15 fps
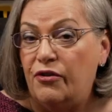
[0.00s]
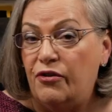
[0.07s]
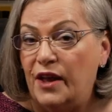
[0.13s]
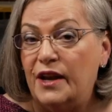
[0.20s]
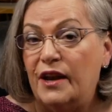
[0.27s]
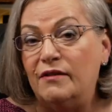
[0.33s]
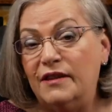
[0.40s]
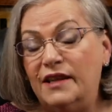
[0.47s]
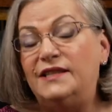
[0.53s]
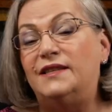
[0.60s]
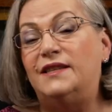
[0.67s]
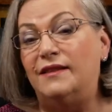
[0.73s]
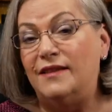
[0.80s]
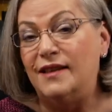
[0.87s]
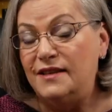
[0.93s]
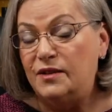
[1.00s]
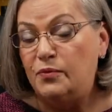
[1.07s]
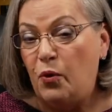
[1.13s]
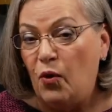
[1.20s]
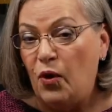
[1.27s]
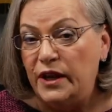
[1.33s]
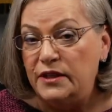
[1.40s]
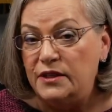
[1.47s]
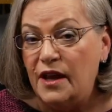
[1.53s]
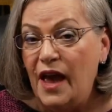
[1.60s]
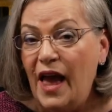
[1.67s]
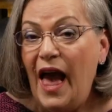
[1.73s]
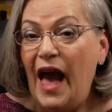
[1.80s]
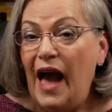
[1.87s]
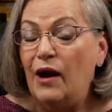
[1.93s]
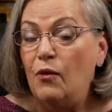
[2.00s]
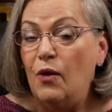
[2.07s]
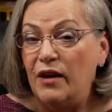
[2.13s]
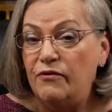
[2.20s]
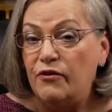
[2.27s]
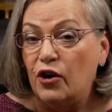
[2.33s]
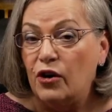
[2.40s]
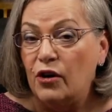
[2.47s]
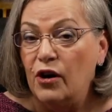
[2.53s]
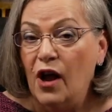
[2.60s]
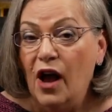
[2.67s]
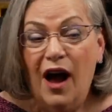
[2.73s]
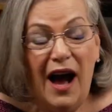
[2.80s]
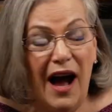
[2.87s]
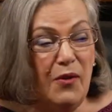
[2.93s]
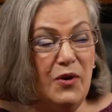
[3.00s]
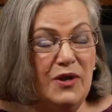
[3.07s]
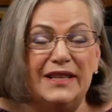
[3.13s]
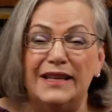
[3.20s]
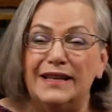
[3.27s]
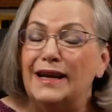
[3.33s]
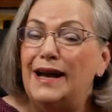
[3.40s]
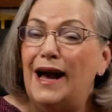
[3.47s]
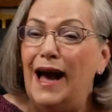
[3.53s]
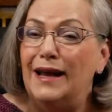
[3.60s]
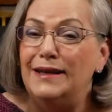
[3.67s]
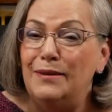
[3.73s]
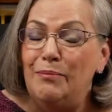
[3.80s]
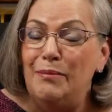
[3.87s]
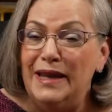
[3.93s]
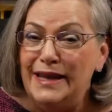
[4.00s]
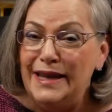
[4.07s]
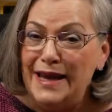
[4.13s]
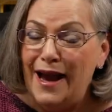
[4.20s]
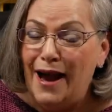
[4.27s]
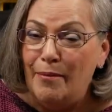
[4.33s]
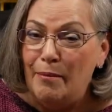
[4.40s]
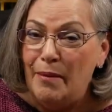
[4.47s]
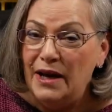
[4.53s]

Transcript: it, at least at this point. However, I was in a condominium.